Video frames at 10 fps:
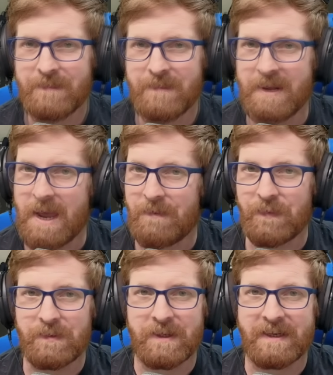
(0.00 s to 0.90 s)
And now, if
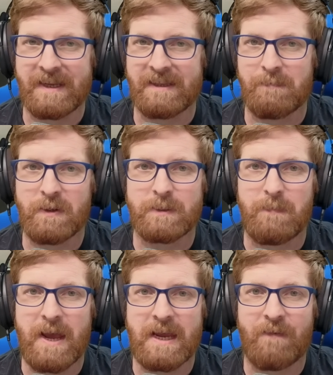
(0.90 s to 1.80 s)
you're looking to get the most
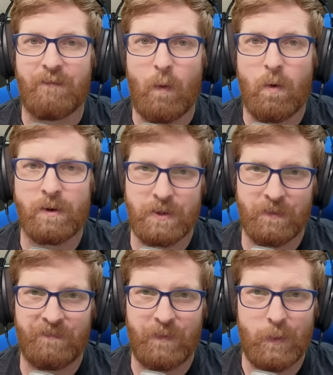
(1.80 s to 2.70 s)
bang for
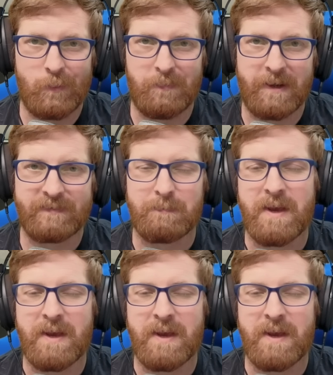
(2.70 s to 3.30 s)
your food buffs,